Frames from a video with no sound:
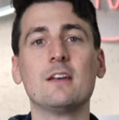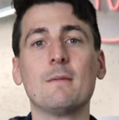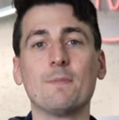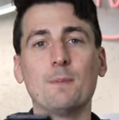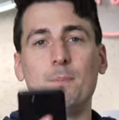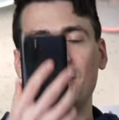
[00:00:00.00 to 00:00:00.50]

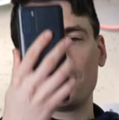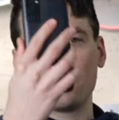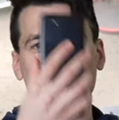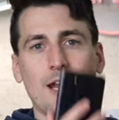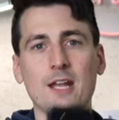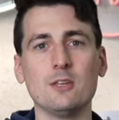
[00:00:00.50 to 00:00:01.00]
the picture
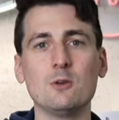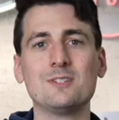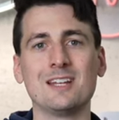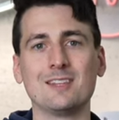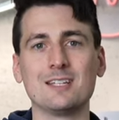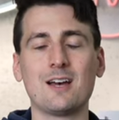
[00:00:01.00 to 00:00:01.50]
that I used at
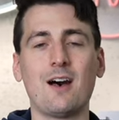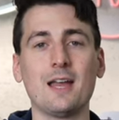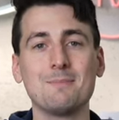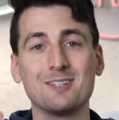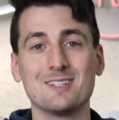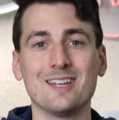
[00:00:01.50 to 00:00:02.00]
the time
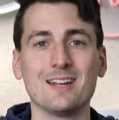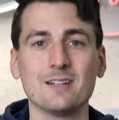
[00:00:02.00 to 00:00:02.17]
to set it